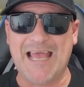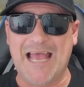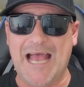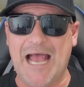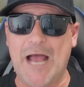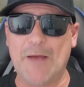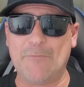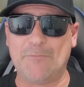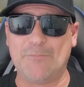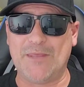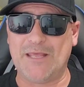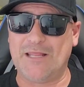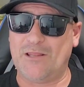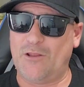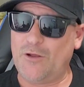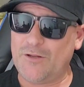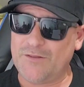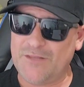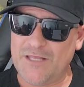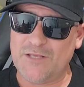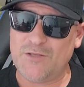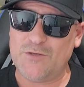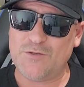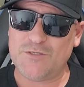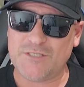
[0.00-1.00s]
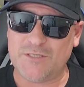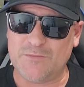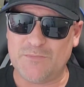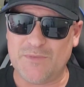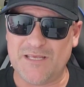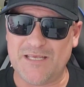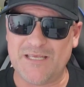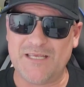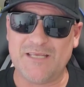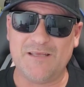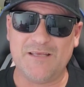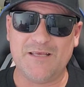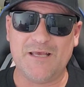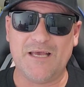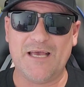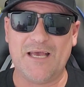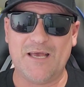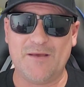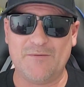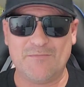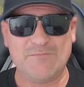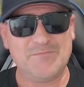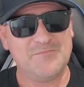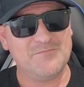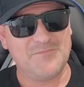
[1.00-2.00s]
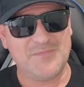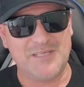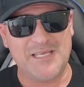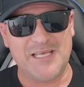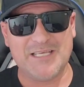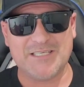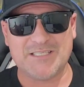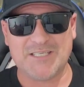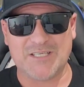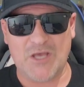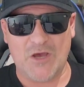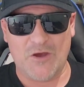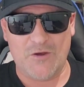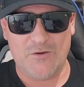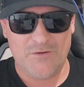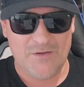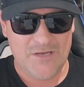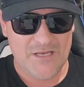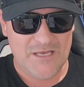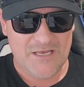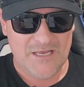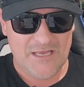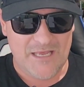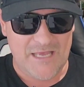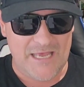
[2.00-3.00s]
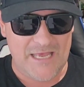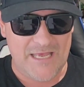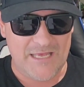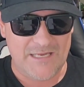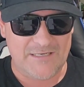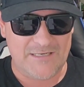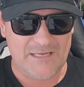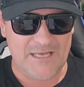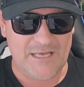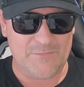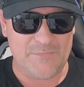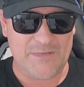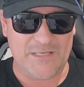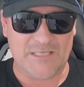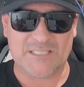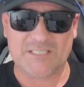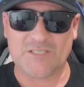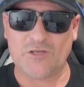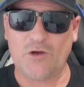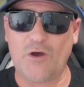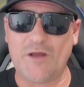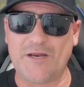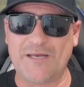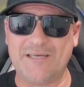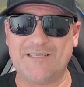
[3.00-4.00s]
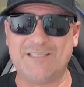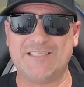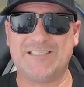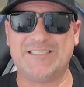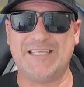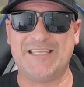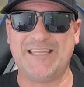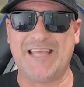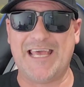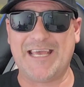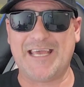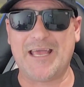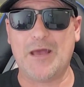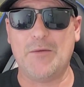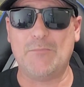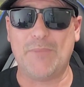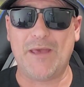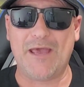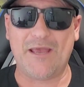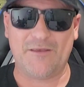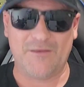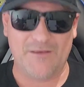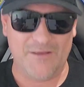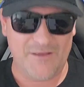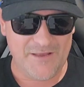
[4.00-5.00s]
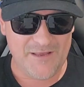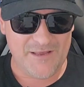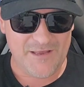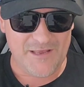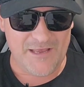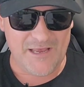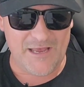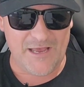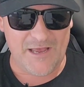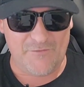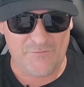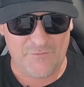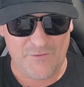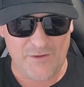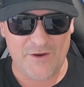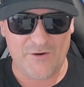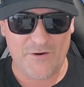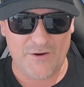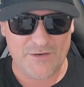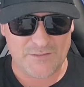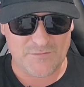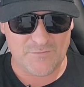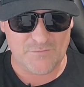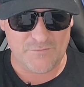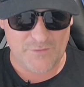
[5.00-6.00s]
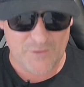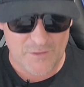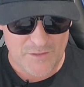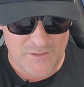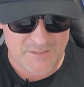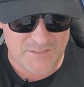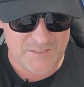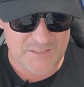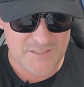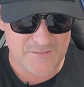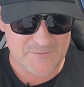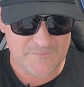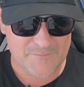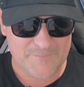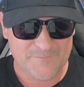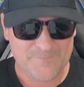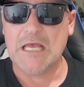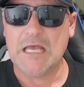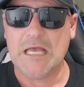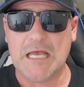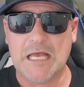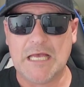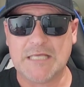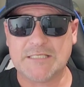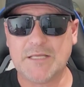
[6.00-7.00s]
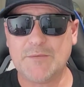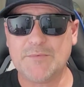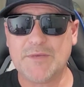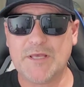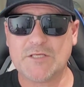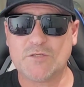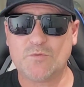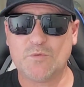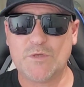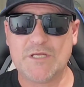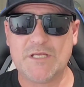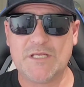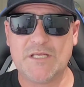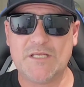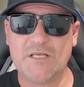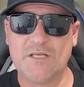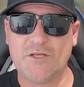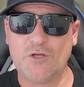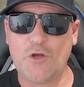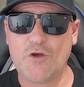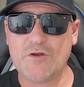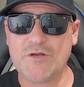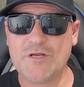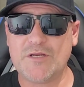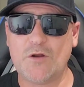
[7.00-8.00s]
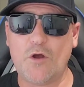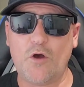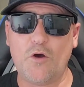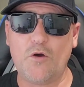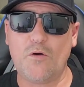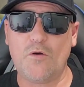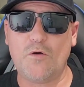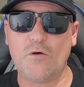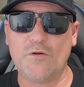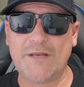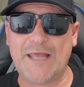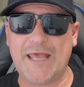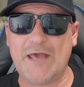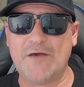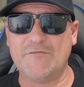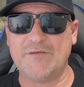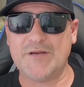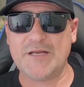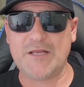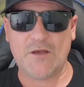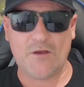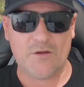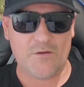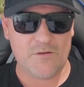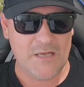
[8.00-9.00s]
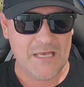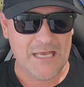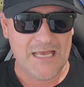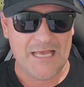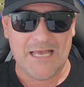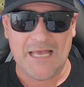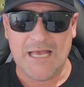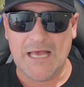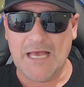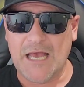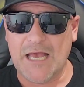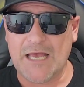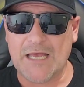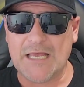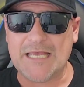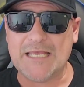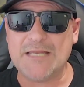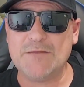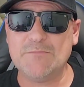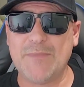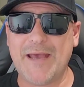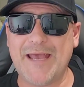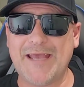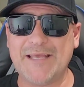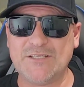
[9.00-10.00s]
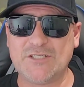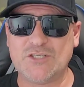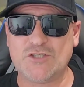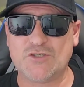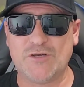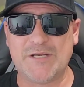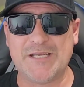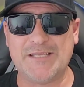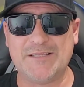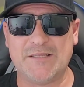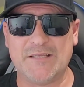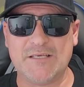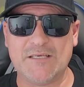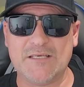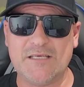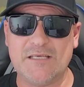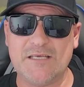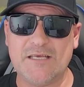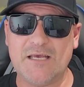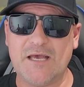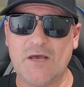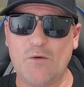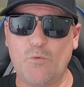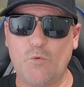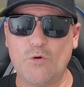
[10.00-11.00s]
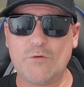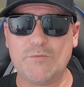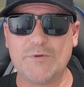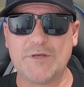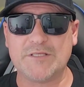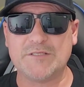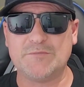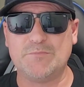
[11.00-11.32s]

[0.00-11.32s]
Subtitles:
up there like there used to be years ago, and be exciting to see that come back for Heroes and Villains. Something else we noted on our video, in Main Street, the Warner Brothers